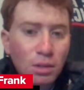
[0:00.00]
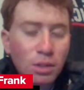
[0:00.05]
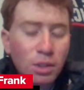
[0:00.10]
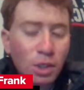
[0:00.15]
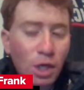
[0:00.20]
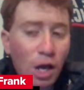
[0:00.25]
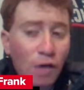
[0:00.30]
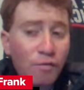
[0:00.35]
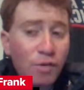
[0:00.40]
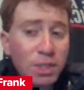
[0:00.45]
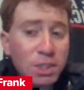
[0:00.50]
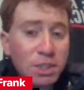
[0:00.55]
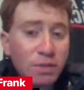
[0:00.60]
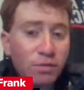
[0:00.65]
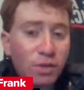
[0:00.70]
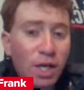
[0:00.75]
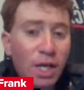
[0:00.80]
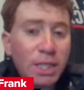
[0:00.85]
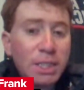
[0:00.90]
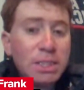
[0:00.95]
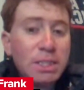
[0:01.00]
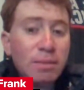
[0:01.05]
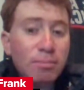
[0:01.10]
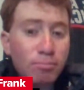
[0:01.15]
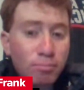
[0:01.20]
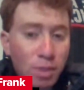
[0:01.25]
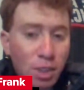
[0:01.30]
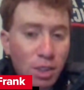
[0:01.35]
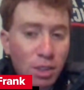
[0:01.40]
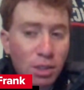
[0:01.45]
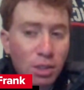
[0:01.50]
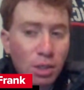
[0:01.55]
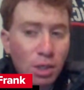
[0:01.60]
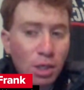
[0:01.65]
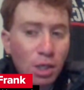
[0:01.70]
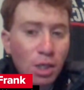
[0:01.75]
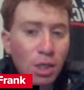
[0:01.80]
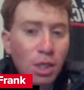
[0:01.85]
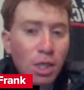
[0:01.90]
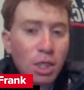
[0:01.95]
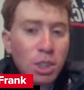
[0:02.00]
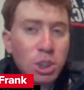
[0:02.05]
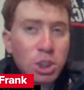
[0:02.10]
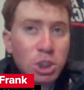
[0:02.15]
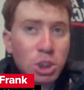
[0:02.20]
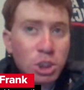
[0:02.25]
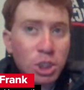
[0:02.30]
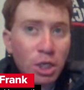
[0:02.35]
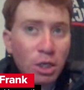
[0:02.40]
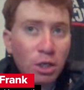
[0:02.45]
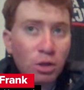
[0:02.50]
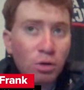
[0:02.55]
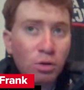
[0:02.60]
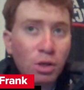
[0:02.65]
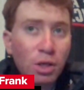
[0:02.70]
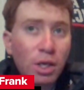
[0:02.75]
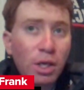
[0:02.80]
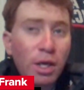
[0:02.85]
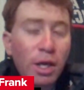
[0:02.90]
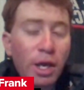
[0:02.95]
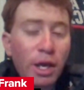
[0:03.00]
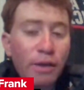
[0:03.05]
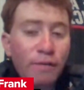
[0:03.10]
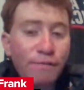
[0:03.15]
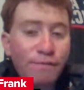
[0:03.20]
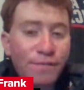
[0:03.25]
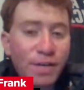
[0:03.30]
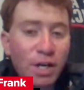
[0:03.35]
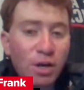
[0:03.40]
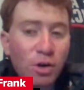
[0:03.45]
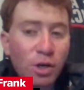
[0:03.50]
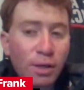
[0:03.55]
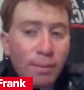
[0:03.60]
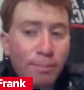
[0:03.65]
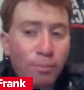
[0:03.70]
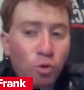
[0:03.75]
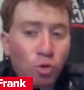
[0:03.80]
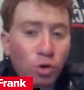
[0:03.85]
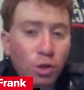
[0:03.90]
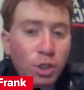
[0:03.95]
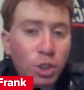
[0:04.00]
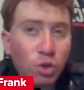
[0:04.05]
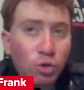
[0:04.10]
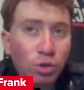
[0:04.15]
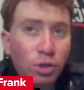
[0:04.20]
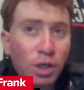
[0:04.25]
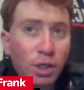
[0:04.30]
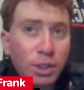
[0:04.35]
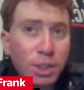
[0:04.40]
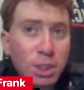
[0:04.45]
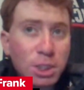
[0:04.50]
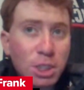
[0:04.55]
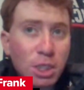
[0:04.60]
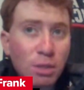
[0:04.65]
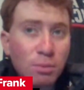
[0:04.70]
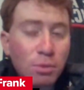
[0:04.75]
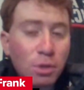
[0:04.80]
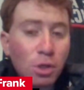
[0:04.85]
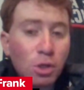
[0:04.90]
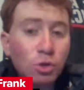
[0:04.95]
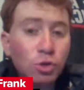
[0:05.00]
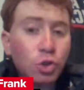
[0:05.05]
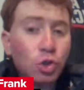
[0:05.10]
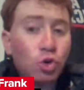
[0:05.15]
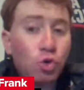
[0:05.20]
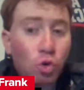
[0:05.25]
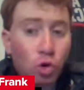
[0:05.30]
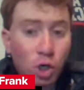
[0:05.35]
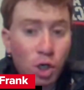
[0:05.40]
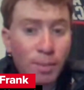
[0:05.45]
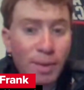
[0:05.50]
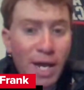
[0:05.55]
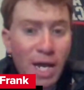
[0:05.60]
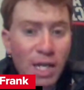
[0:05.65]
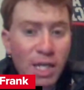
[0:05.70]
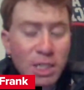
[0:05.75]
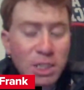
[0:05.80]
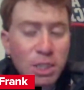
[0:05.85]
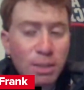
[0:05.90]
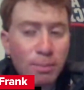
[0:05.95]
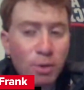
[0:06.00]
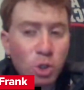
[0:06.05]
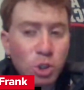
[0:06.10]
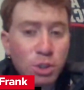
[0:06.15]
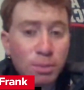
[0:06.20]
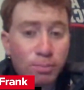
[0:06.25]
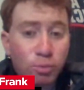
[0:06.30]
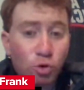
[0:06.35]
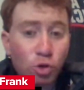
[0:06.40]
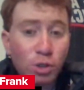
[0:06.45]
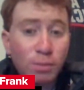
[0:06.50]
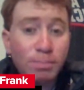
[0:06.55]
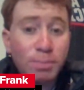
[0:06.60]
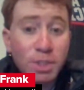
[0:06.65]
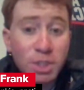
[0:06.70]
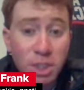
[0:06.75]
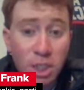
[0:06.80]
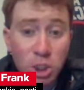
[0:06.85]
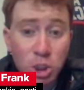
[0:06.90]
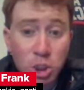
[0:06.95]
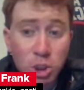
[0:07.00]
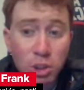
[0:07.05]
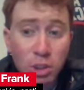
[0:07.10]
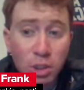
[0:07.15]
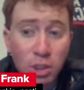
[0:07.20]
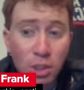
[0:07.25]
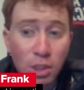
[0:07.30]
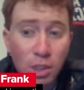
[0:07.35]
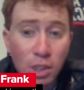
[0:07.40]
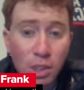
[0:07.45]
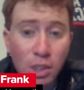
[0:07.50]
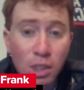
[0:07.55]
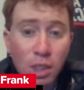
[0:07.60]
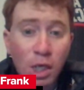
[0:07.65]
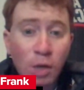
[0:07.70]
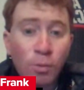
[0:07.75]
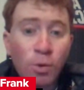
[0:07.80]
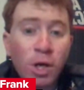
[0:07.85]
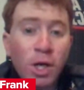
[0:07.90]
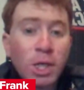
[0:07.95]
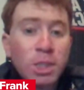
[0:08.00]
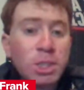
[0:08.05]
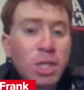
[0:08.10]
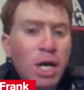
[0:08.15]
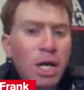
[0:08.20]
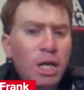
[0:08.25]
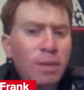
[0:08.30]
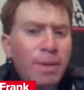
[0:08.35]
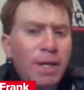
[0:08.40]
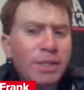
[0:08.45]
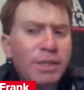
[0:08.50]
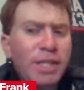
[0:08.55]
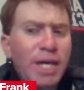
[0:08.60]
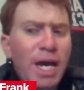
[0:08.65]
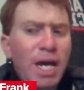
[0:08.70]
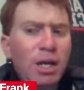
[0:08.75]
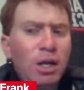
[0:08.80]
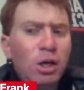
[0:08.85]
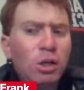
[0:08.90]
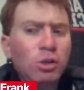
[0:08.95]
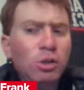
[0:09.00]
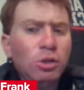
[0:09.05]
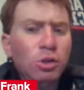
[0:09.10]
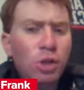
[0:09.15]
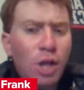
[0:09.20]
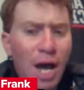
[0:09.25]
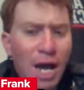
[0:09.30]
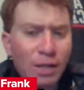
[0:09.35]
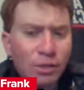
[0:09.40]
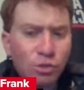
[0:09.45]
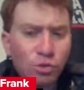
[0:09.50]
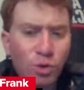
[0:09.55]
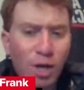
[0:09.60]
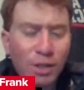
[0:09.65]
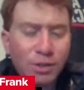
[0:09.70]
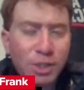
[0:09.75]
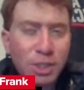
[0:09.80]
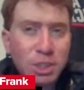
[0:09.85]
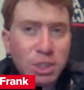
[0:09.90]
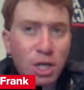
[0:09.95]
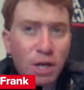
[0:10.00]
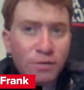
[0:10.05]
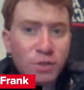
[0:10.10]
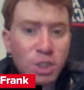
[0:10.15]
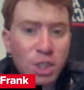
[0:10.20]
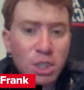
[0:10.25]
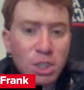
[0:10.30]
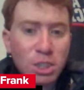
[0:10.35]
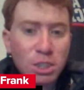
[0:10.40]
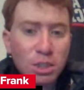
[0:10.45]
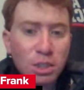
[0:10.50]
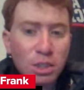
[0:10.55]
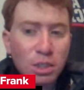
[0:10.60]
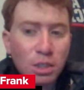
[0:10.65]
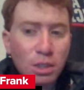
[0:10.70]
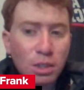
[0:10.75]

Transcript: The offensive line, to me, is still a very important unit on this team. The quarterback is the most important position, and we're going to talk about that a lot throughout this offseason.